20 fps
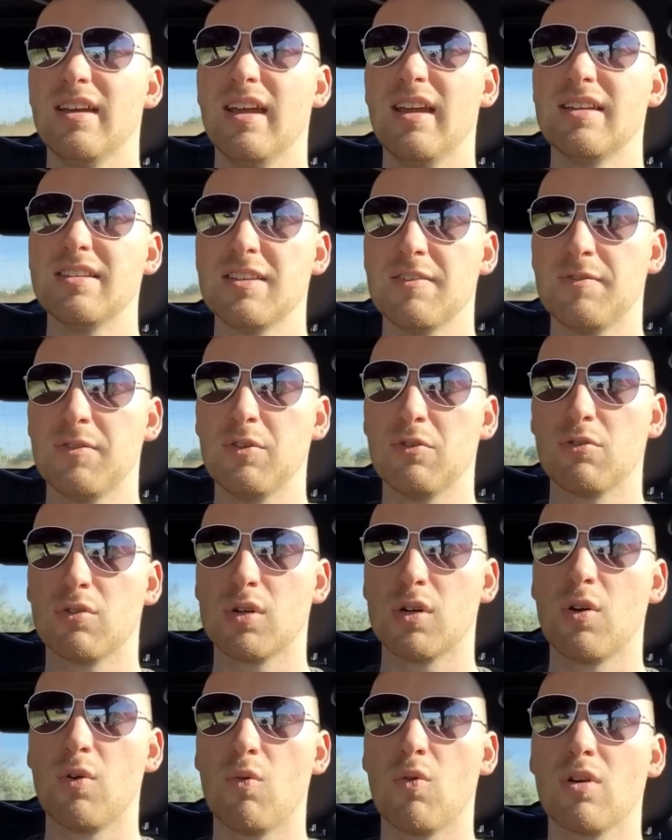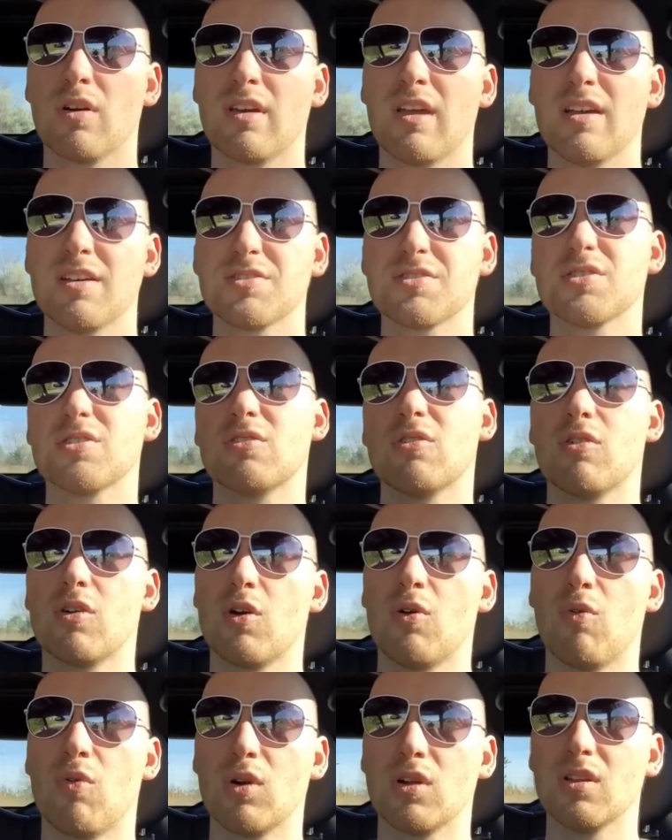is if you were a Warcaster or
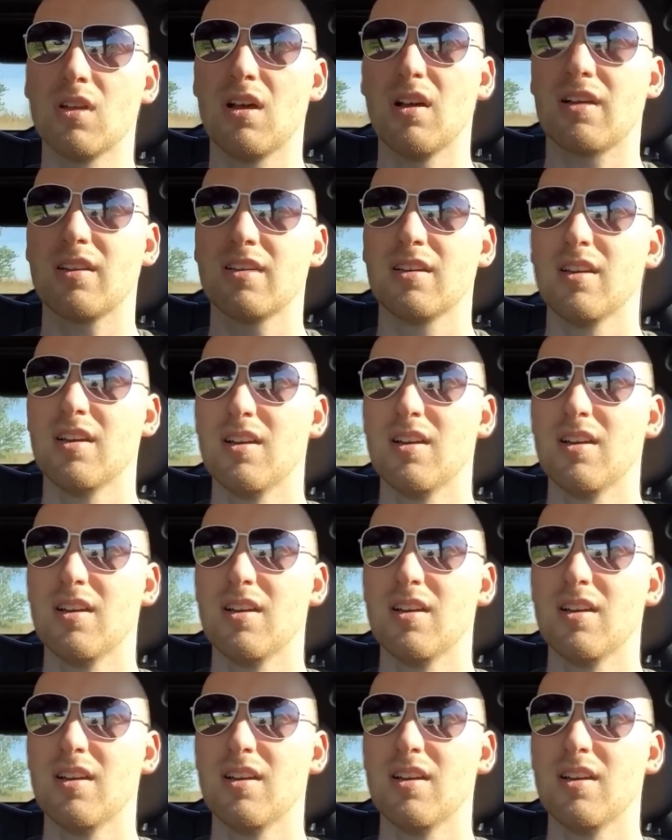a Warlock.